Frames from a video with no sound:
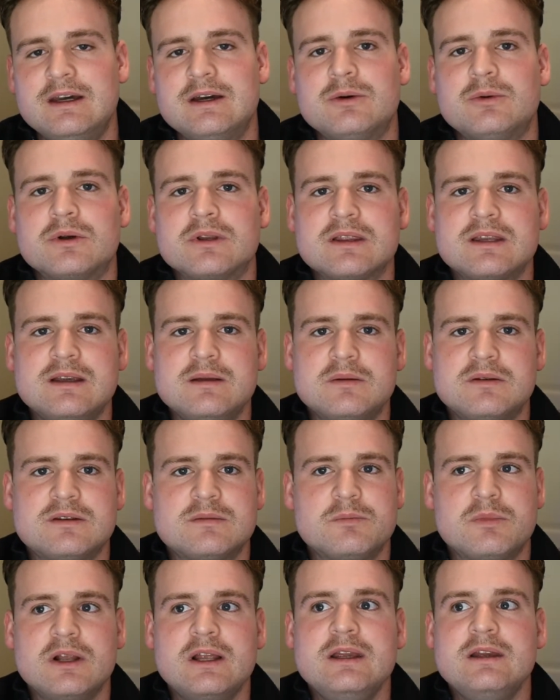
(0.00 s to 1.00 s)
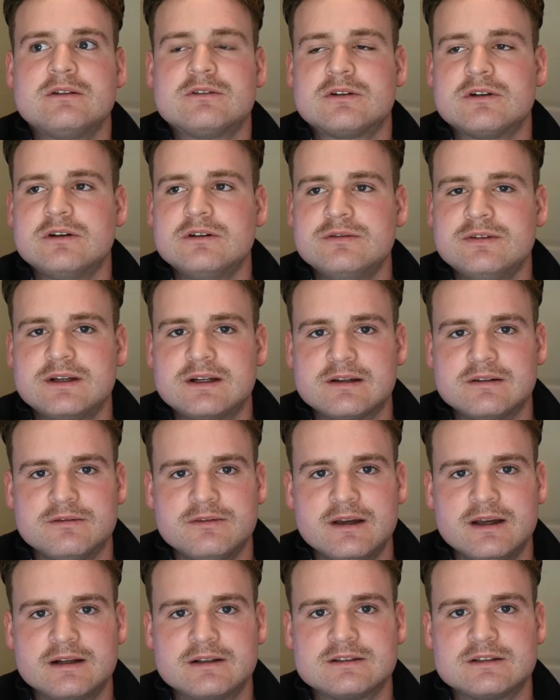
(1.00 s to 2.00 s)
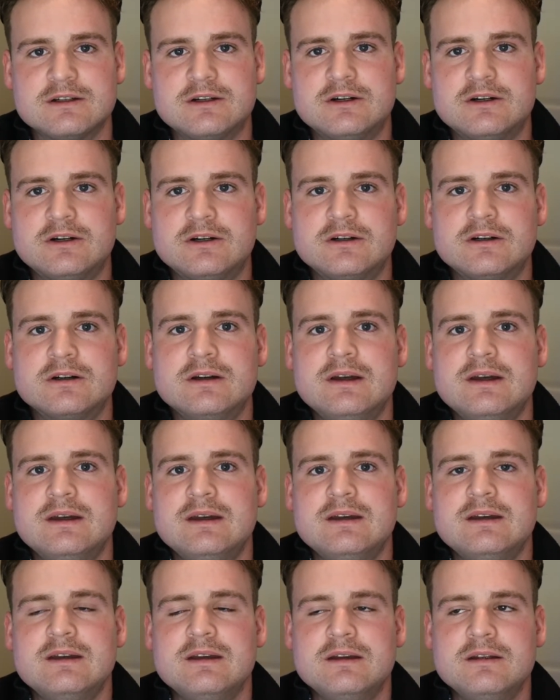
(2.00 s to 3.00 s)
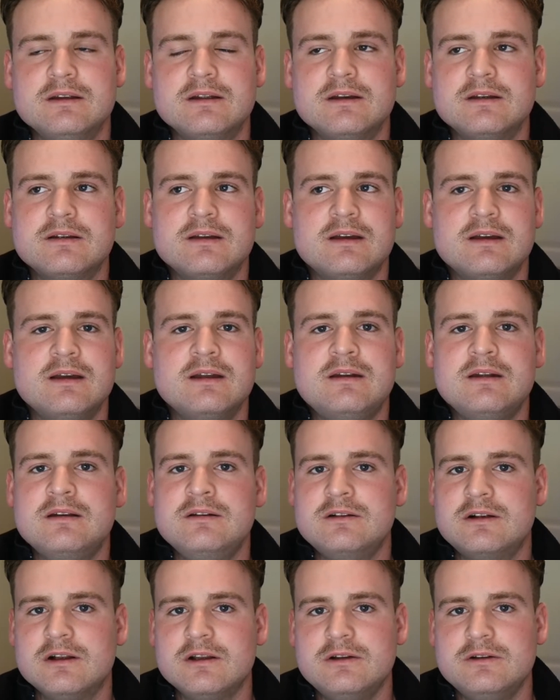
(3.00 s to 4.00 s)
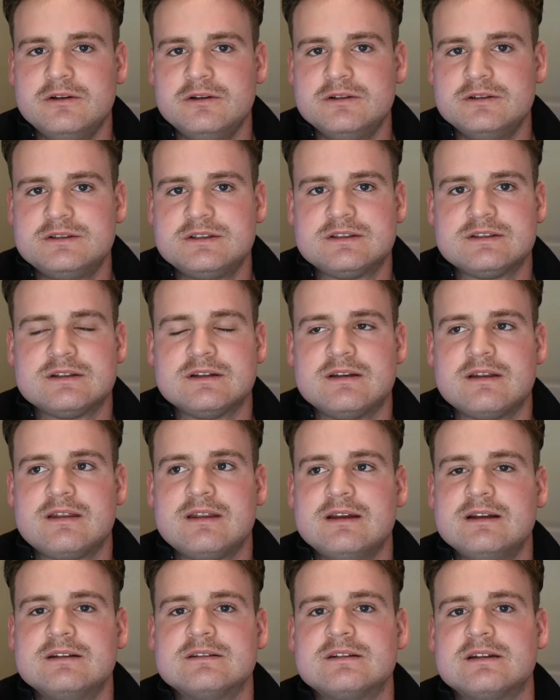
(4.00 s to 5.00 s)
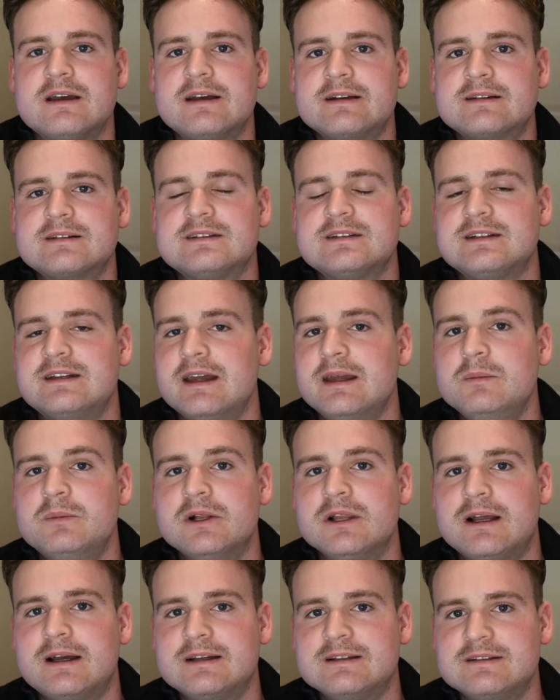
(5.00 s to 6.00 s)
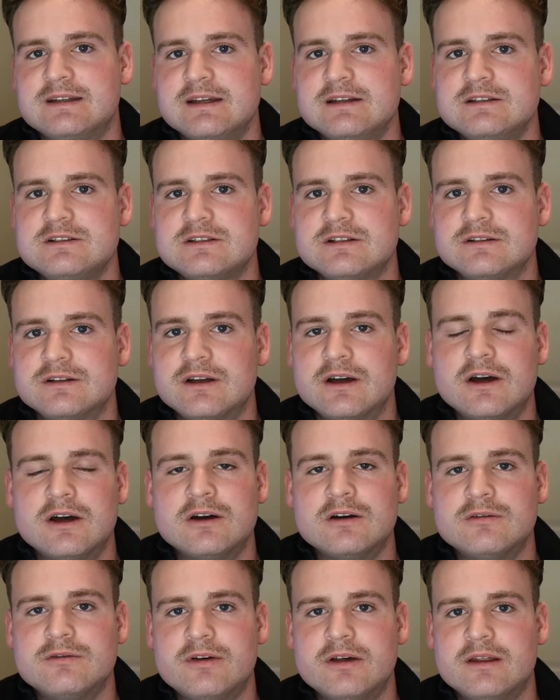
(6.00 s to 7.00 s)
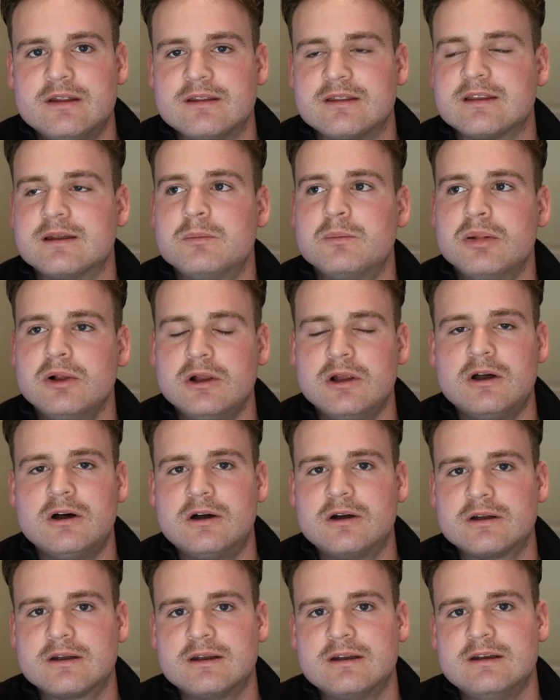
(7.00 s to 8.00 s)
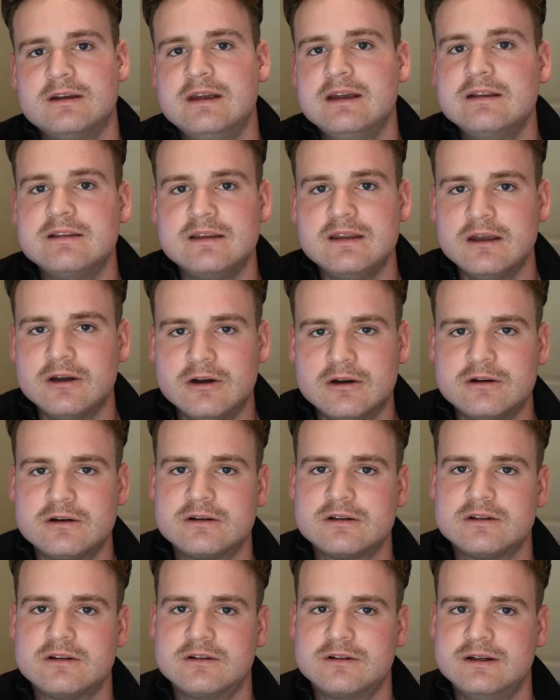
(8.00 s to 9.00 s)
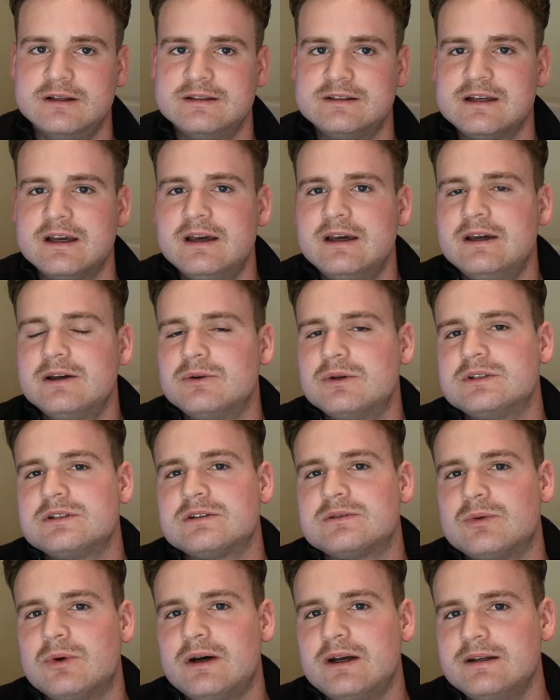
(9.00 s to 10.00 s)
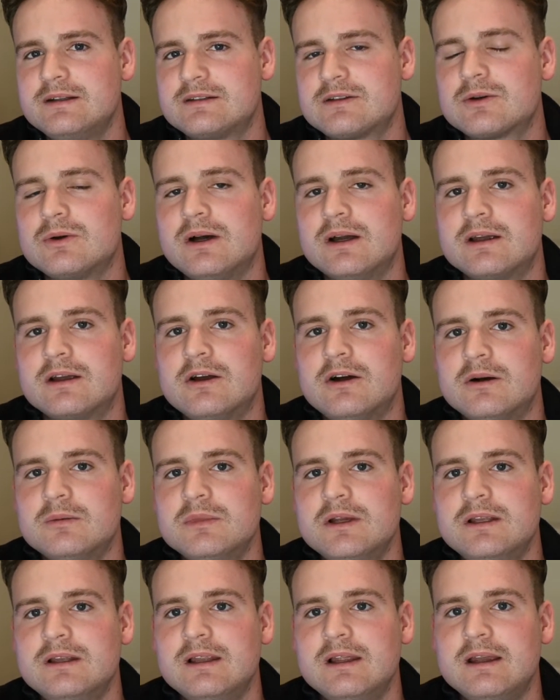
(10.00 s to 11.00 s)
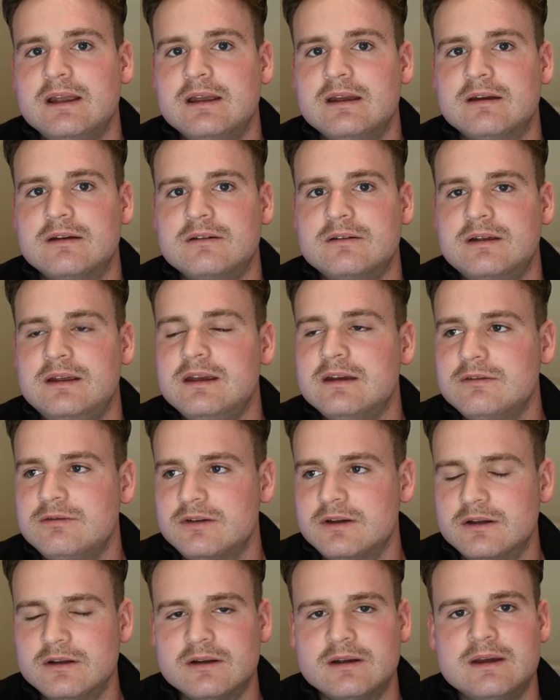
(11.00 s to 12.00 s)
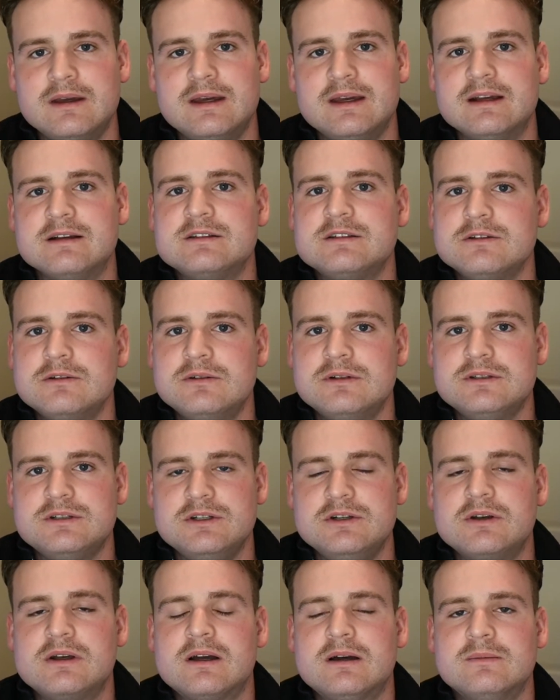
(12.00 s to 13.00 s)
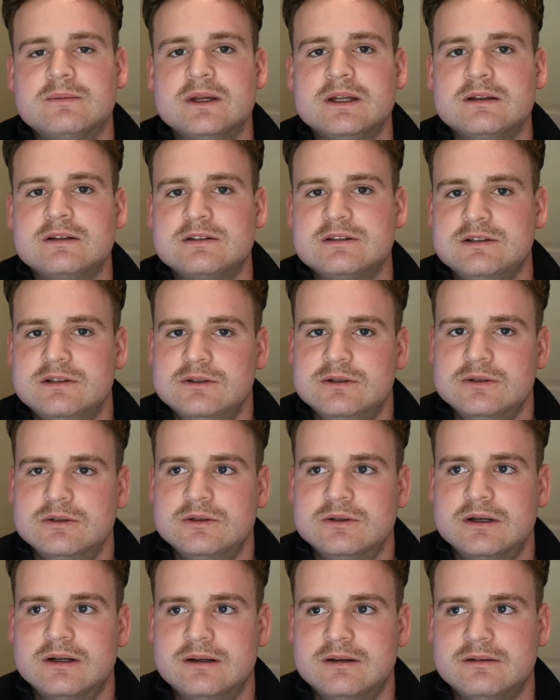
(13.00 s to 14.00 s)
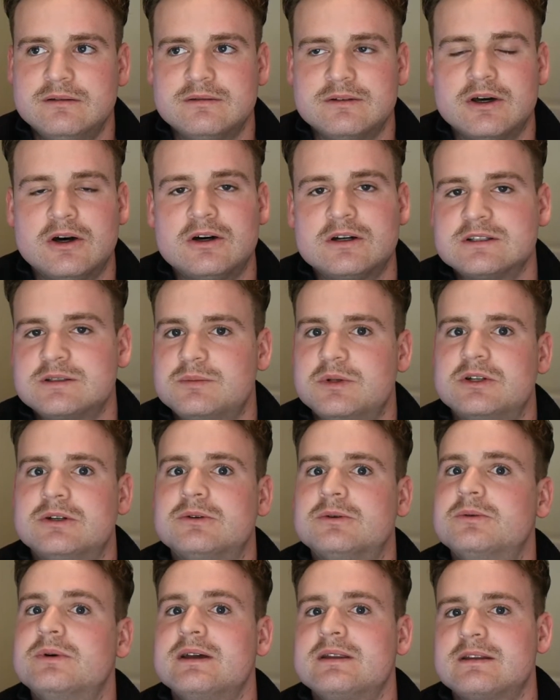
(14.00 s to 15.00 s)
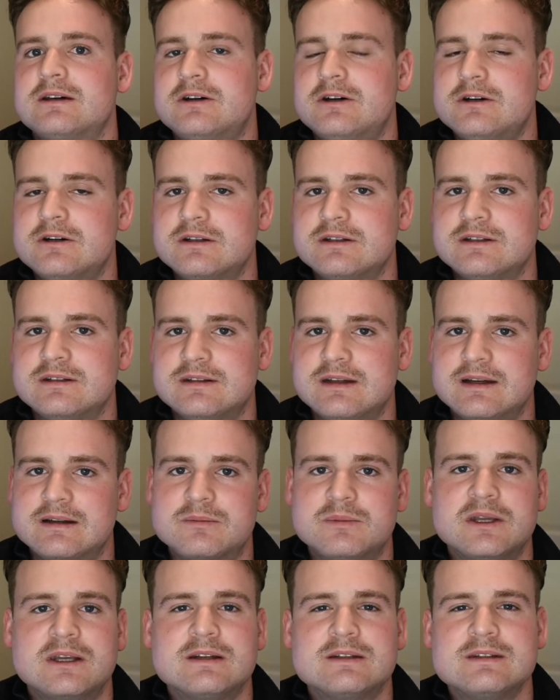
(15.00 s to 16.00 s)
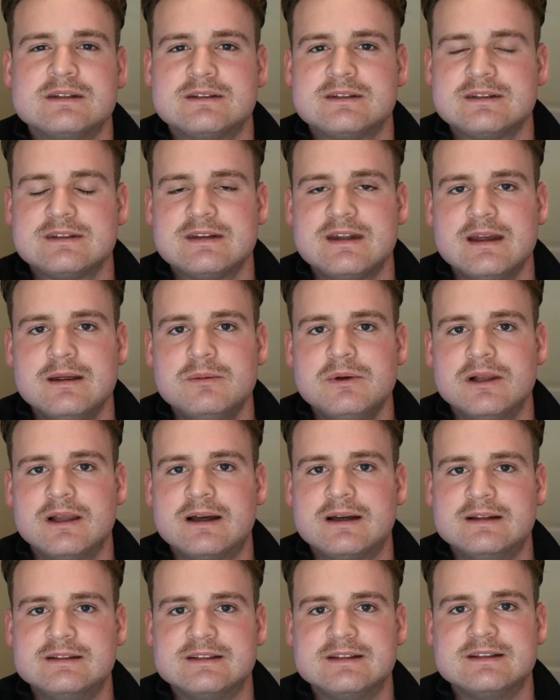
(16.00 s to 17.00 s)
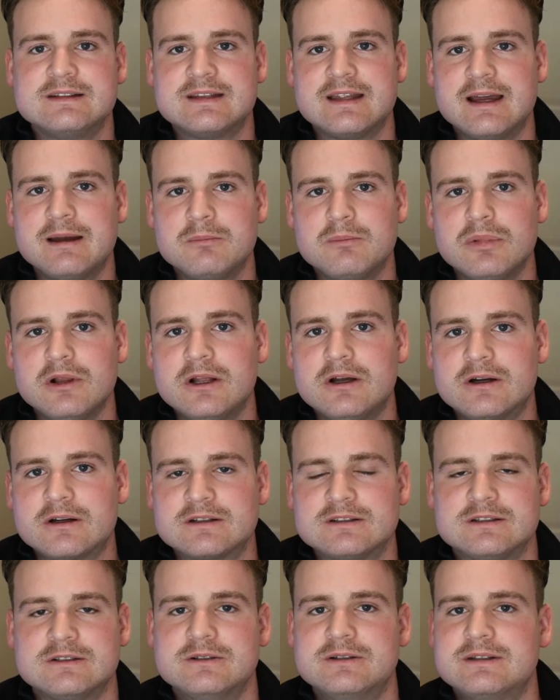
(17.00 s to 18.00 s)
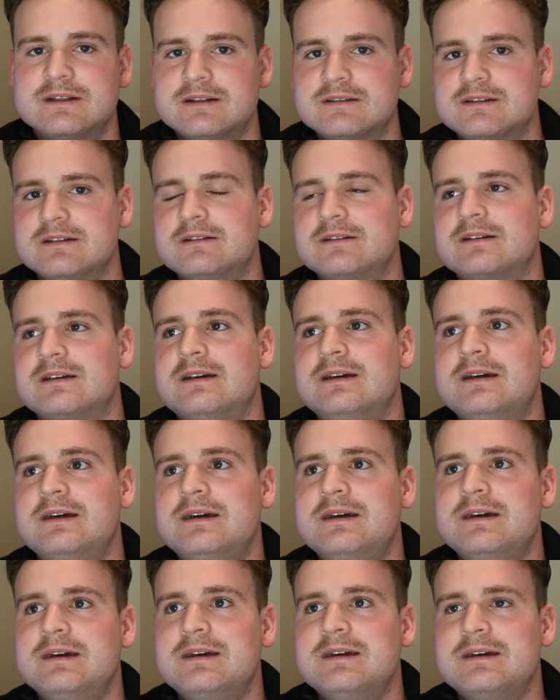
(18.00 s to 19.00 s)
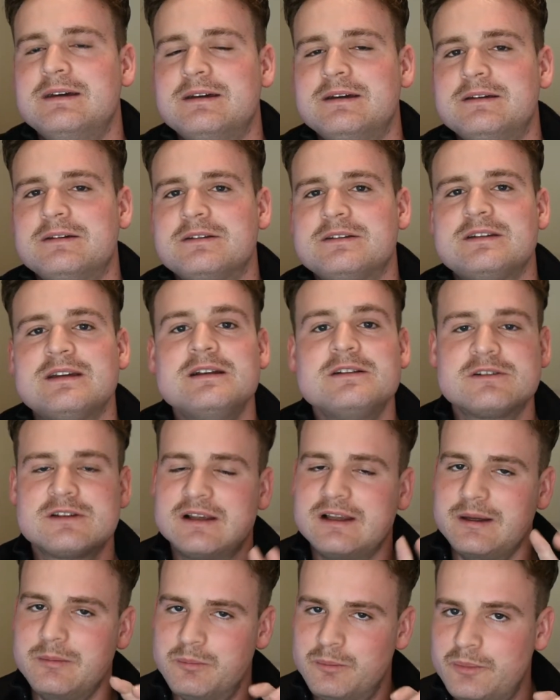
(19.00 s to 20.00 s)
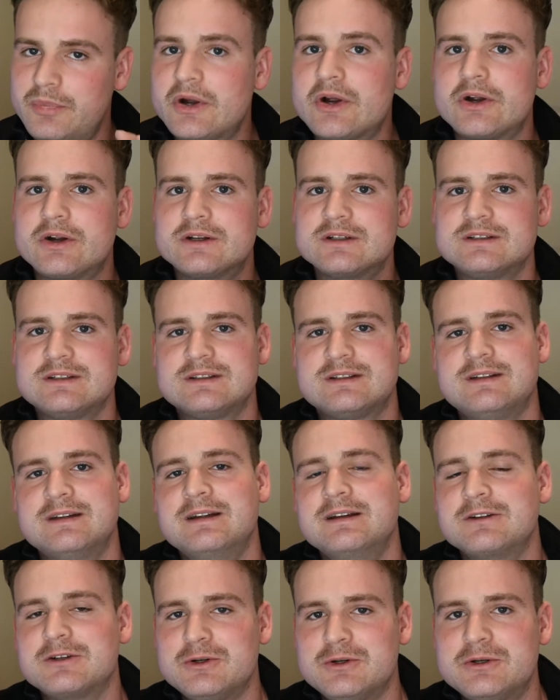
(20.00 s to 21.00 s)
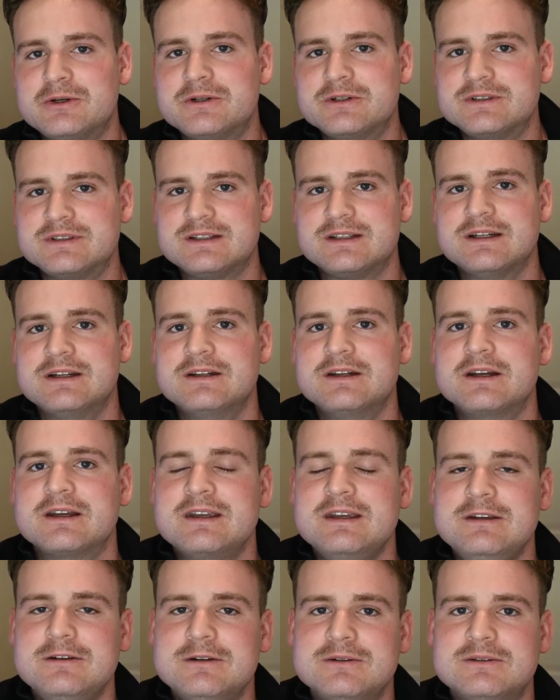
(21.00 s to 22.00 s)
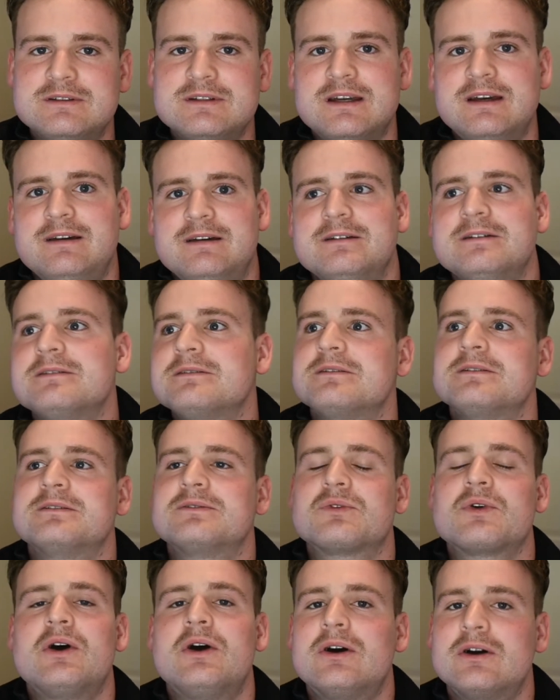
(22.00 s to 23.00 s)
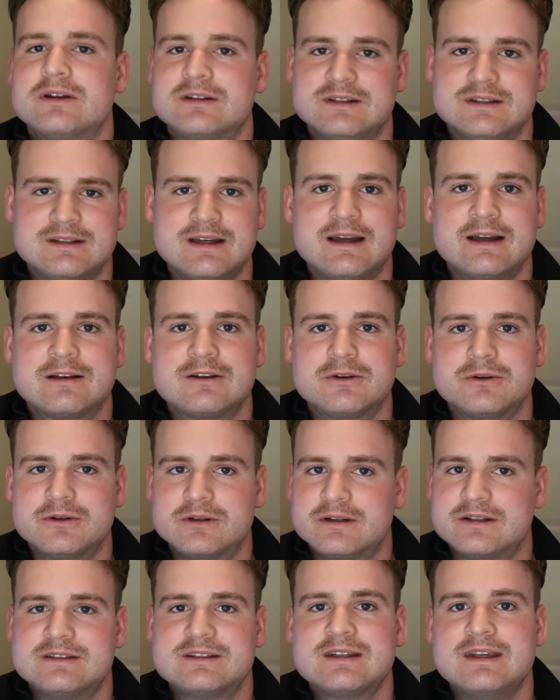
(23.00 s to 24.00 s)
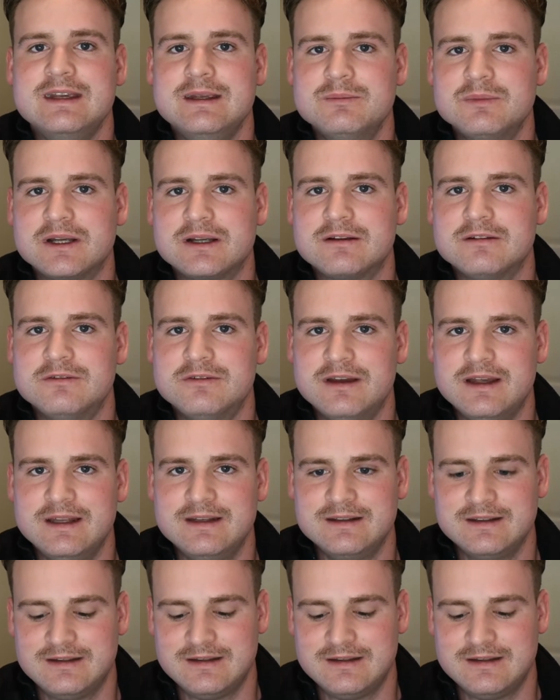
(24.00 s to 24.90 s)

What these pleiotropic effects are, it includes things like stabilization of the plaque in the arteries, which is why it's quite commonly given as soon as you come into the hospital with a heart attack, because it stabilizes that plaque so it doesn't essentially burst and cause an acute heart attack or ischemic event.